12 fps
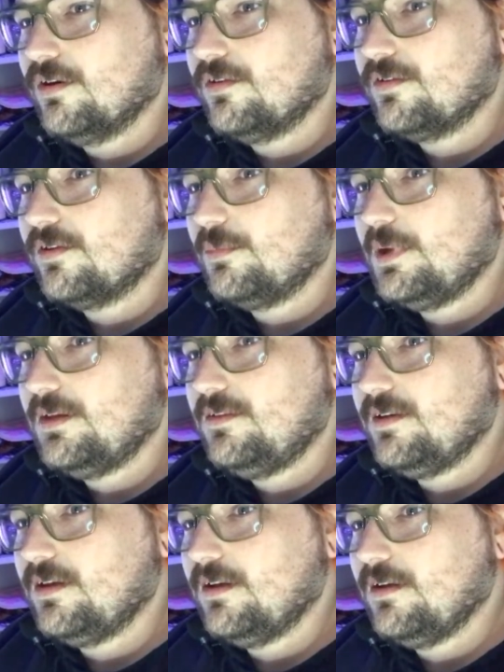it's going to be a
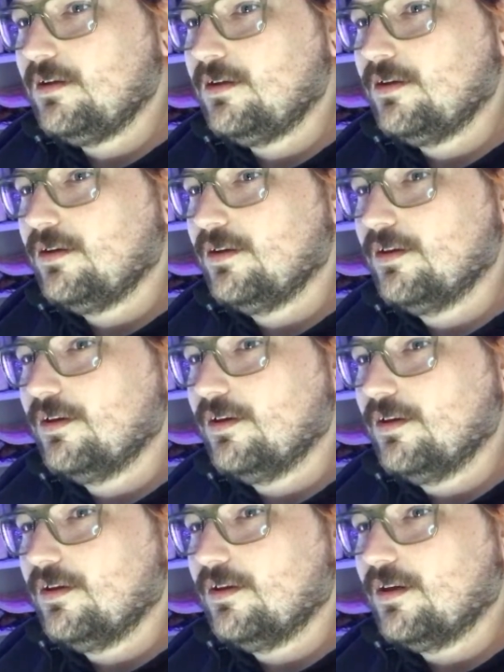D.
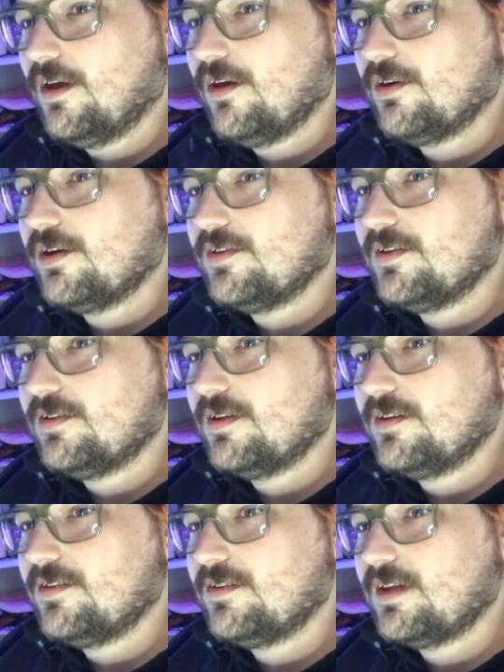Oh, because it
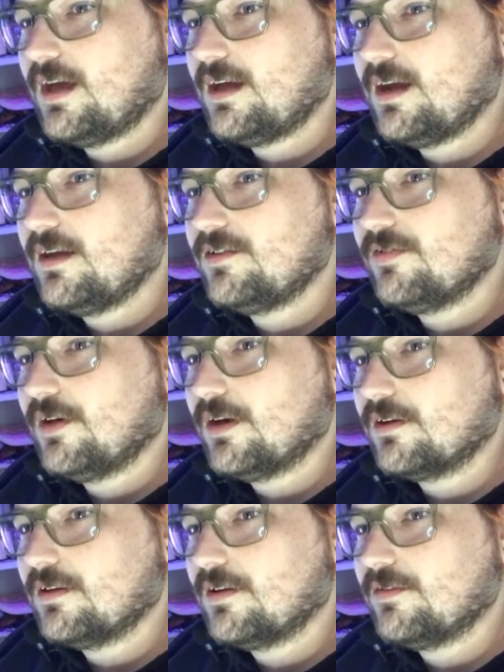says sad as
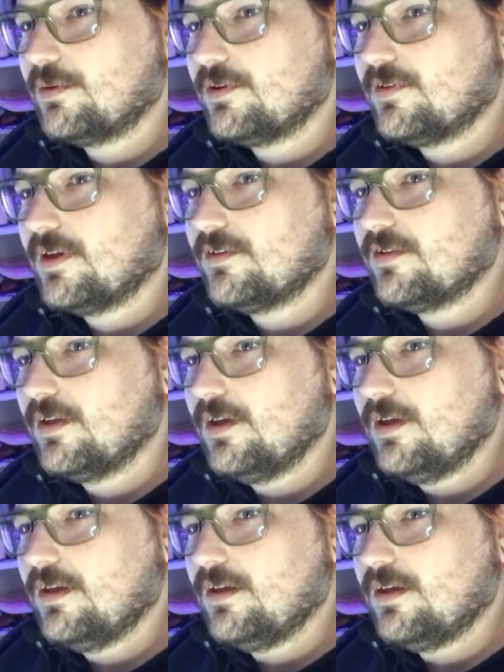fuck. That's what it says.
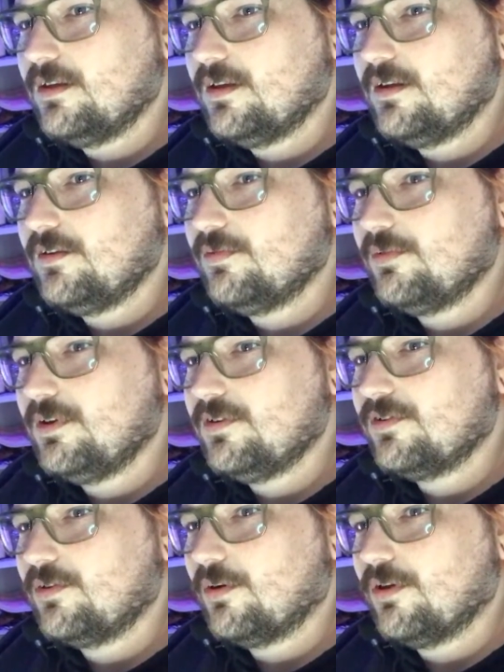And then if we
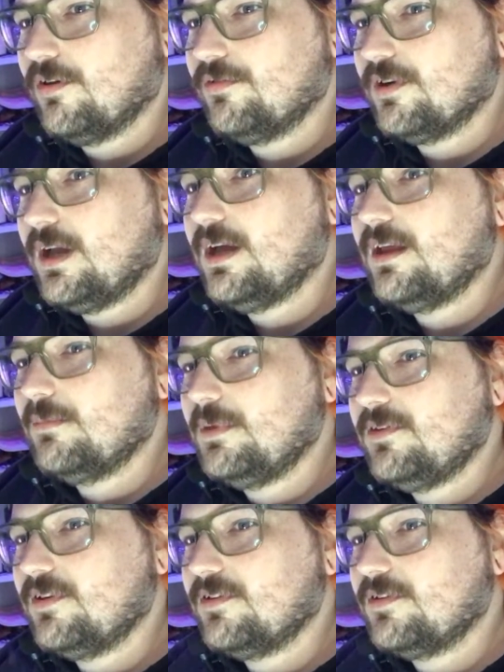scroll over, yeah, that
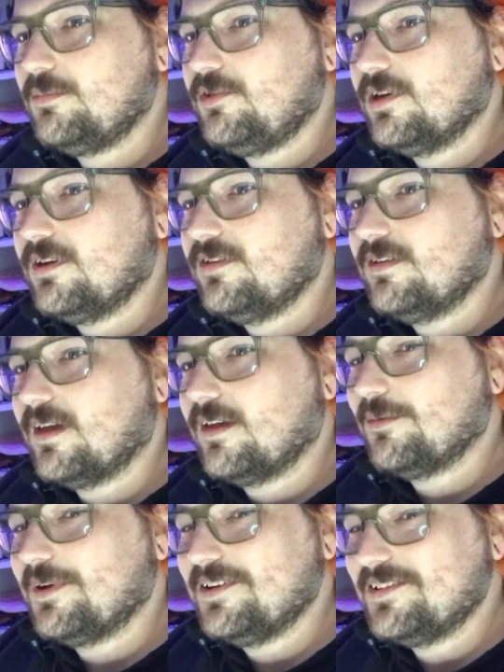means here's some chicken
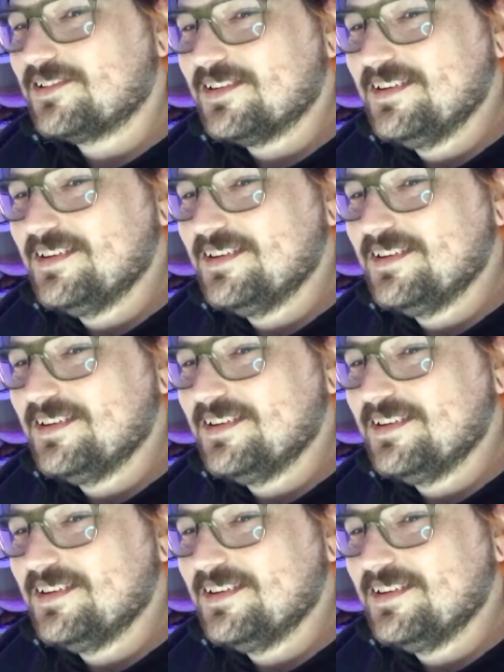sandwich.